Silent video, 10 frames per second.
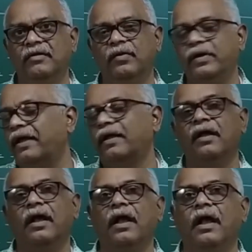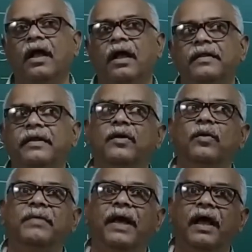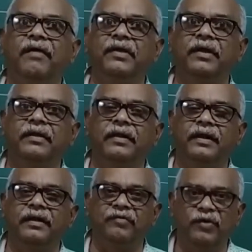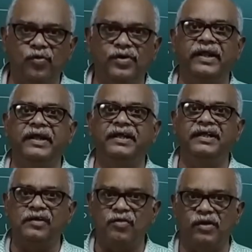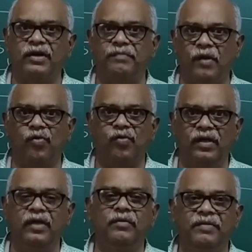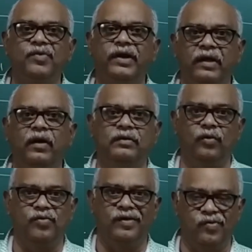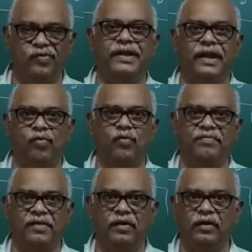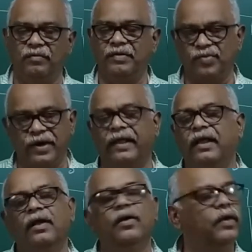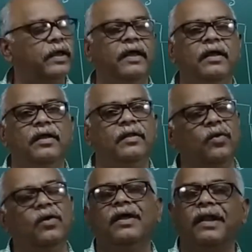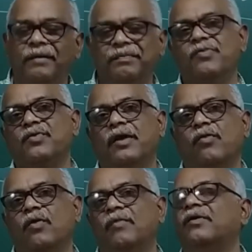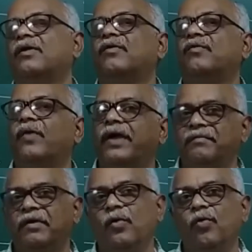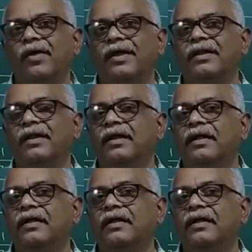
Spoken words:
Okay, then you will be having in that when you study digital signal processing, you will be studying all those things, the transforms and all you will be studying. Okay, so Laplace transform, why am I using it?